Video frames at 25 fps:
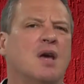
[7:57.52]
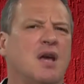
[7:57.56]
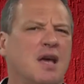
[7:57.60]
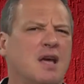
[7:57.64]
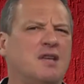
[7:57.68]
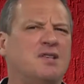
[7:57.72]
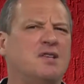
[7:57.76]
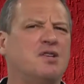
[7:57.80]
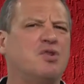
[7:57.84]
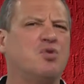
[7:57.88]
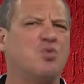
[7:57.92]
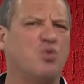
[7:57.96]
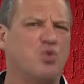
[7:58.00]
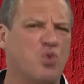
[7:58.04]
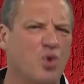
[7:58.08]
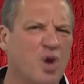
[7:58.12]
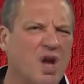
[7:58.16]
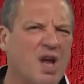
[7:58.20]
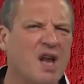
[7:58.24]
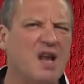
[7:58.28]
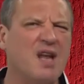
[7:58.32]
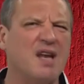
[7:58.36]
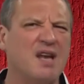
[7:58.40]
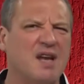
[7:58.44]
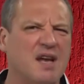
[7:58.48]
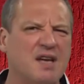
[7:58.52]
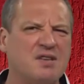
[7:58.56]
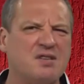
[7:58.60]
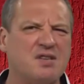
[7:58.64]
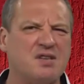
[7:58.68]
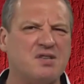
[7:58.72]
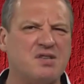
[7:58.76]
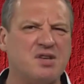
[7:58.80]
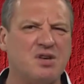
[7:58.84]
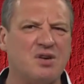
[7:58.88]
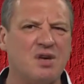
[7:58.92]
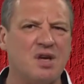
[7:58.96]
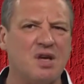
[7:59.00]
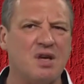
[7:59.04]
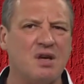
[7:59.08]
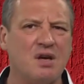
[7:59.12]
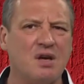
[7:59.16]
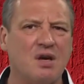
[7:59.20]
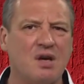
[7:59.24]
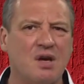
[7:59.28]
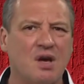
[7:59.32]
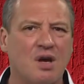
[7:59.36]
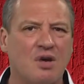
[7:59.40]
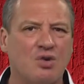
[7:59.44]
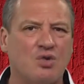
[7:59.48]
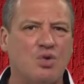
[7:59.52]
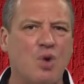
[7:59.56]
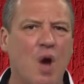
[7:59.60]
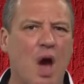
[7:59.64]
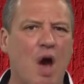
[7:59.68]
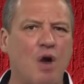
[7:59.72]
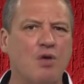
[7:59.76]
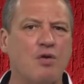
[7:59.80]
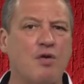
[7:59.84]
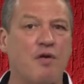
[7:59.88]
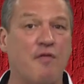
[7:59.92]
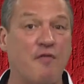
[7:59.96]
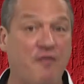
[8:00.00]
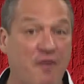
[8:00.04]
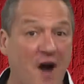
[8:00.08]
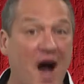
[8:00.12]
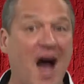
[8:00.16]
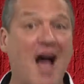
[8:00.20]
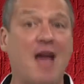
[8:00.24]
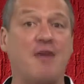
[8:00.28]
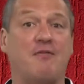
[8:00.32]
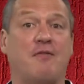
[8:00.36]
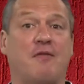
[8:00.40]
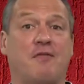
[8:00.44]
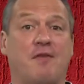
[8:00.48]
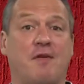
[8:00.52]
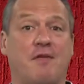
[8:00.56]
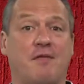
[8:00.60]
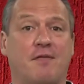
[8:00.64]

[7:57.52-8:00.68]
Is it really necessary to own 5 of